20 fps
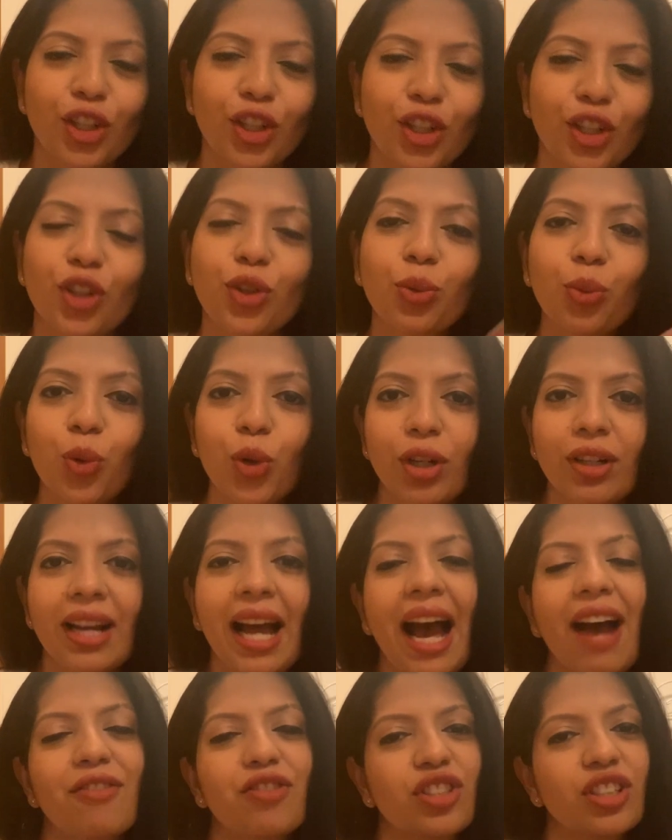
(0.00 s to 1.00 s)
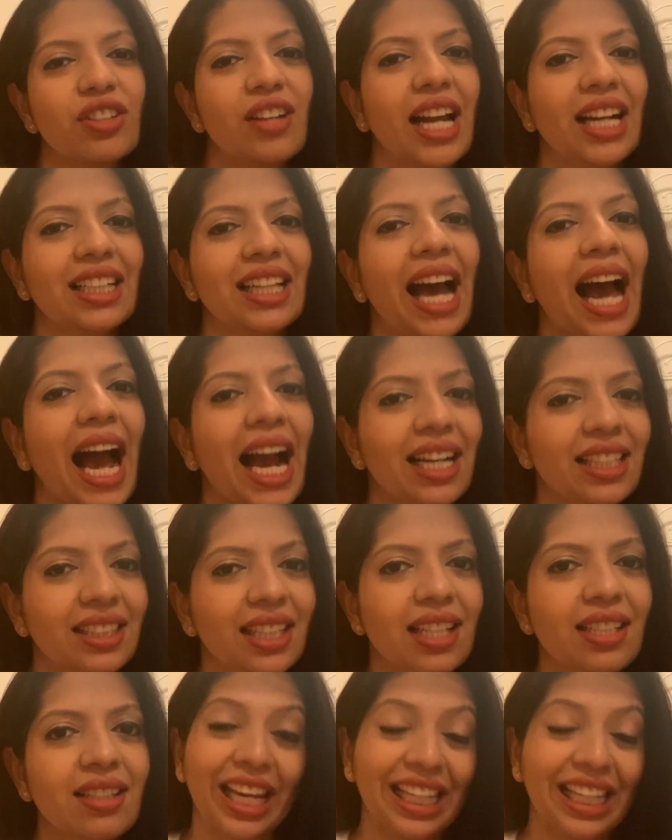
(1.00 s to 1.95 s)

So you wouldn't have direct access.